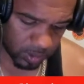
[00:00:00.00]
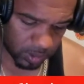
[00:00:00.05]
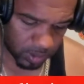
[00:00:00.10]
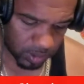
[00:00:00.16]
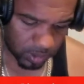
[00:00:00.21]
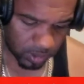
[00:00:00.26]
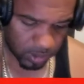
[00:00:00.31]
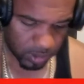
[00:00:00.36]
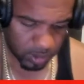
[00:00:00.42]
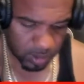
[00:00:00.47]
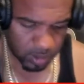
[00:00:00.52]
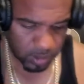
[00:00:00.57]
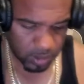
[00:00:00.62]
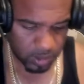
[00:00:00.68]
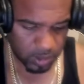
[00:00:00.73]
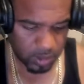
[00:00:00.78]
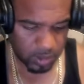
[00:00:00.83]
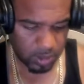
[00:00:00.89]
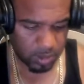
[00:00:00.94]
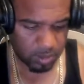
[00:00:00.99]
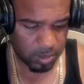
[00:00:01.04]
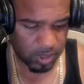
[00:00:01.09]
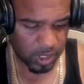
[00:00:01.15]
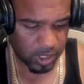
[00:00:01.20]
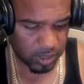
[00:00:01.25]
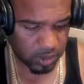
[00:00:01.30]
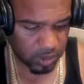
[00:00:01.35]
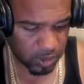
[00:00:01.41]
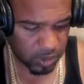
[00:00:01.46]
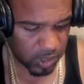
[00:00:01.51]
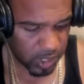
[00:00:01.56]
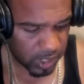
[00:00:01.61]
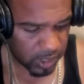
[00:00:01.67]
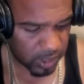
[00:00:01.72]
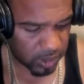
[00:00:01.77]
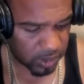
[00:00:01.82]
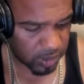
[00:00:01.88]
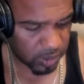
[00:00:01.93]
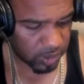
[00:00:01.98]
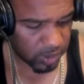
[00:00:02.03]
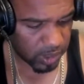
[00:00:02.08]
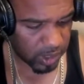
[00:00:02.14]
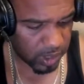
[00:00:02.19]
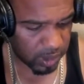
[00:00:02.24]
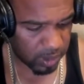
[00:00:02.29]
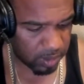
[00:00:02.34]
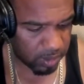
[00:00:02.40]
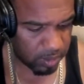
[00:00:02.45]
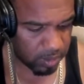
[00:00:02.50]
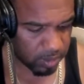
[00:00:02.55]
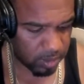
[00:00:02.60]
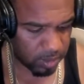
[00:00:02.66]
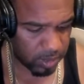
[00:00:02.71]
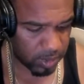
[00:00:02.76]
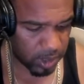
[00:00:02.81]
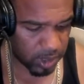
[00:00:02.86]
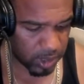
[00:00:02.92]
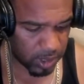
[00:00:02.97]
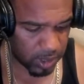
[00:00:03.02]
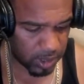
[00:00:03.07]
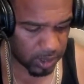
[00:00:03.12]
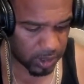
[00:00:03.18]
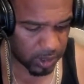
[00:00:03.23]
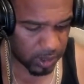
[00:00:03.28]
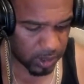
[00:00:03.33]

I'm not sure how you do that, but